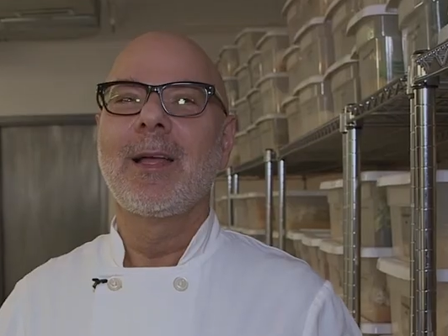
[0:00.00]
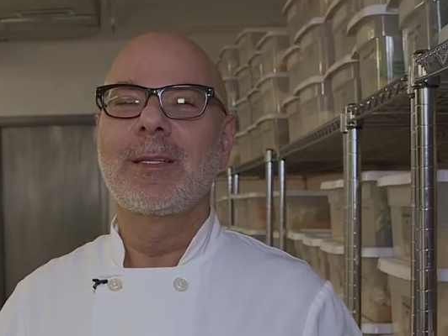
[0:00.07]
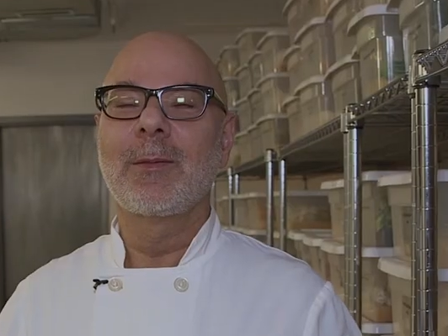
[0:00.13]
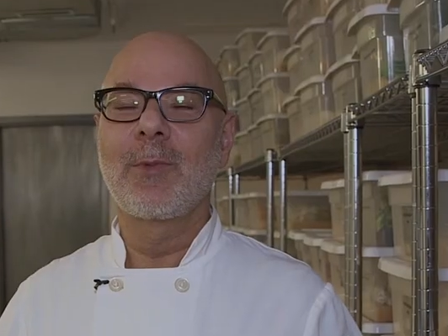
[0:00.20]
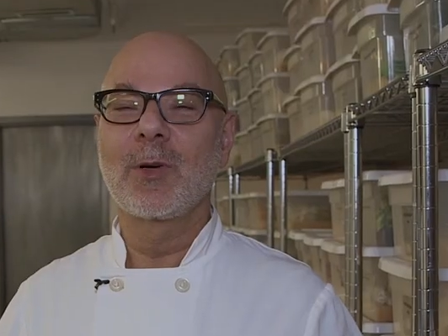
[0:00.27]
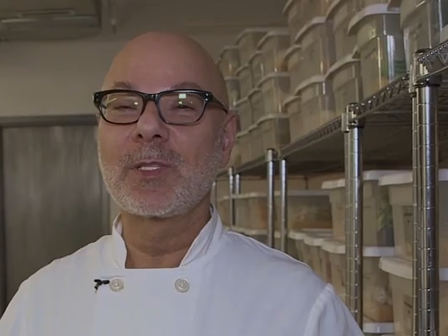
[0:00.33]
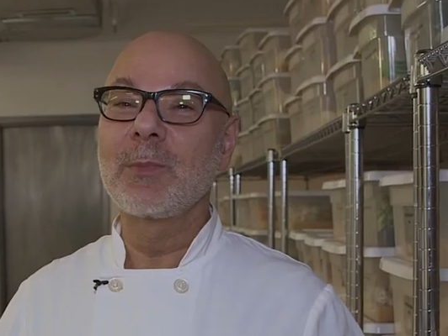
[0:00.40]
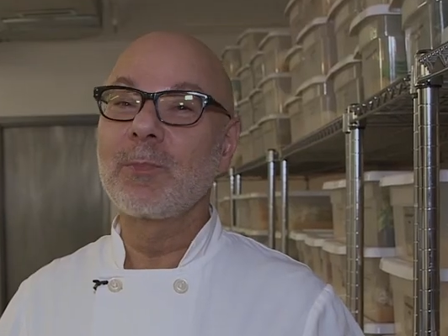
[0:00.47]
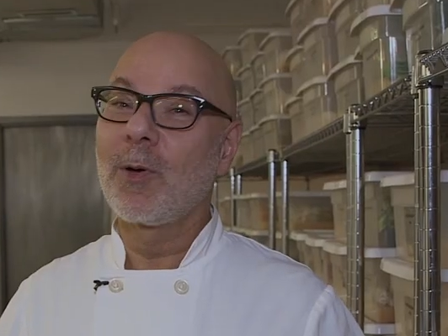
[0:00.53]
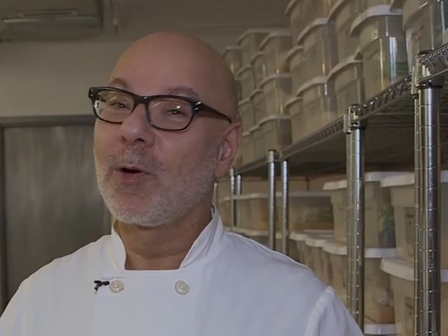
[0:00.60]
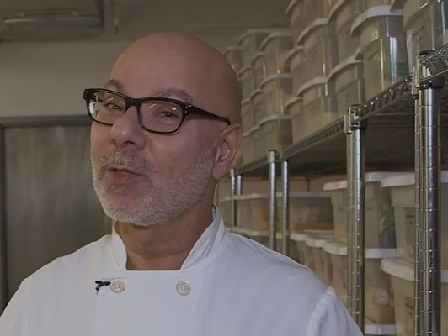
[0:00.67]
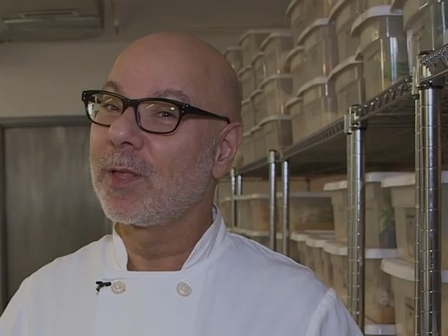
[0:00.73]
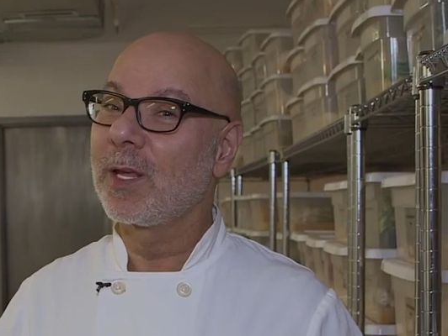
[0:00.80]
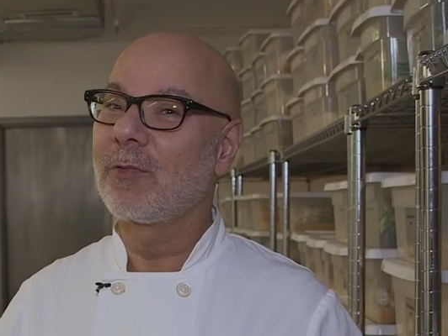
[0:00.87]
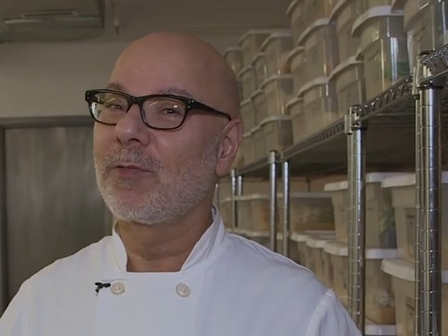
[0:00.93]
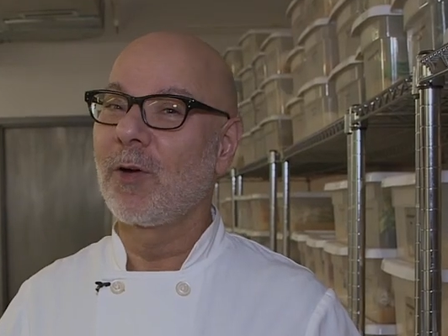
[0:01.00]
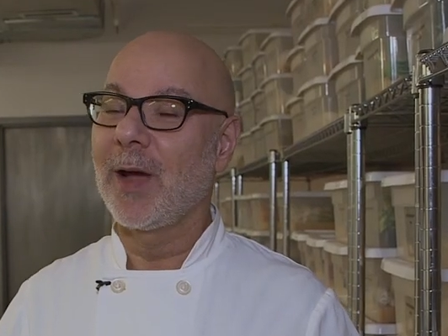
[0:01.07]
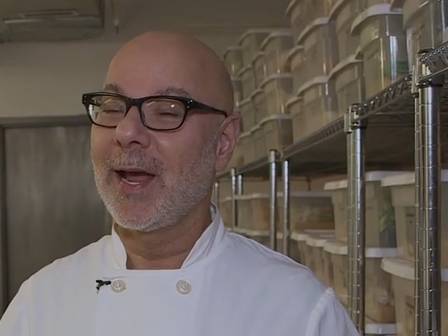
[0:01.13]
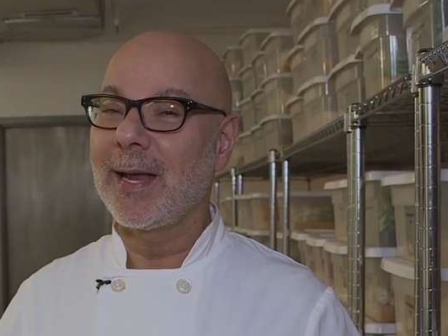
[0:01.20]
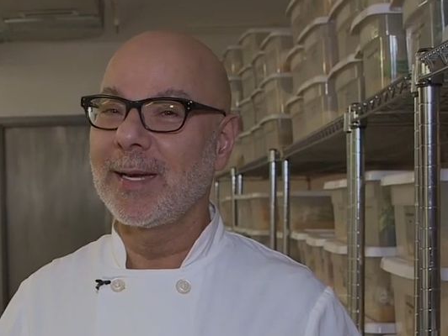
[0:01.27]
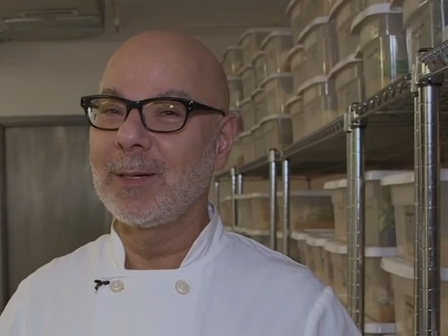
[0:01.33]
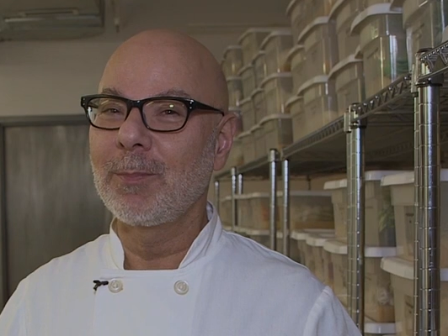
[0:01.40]
The most important thing for
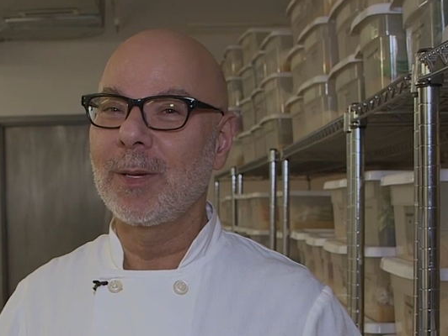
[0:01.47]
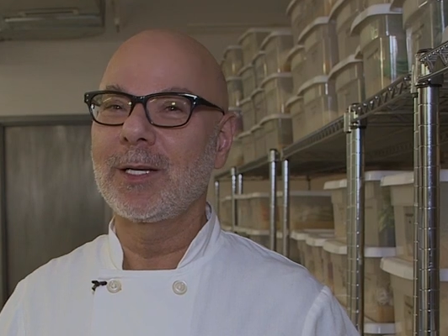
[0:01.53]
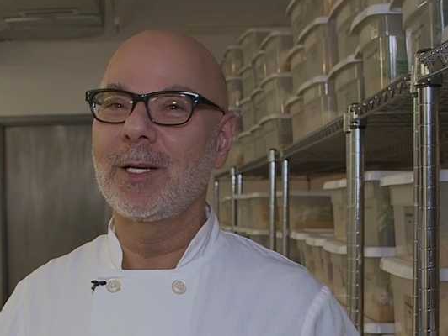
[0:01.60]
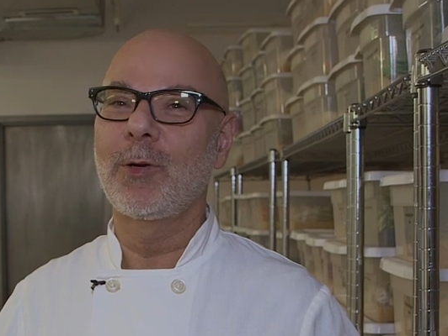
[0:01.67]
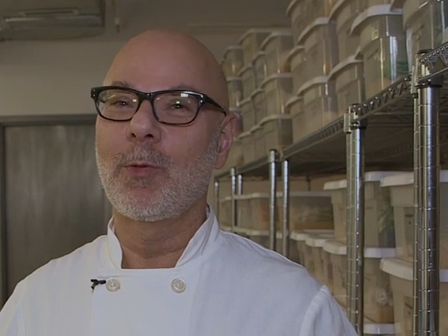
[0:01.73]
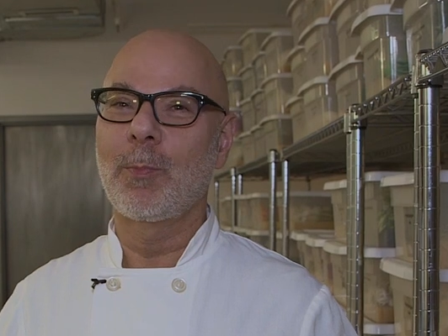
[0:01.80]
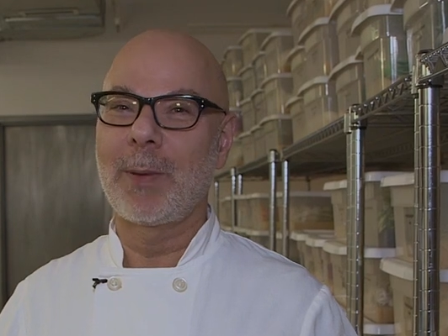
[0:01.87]
anybody who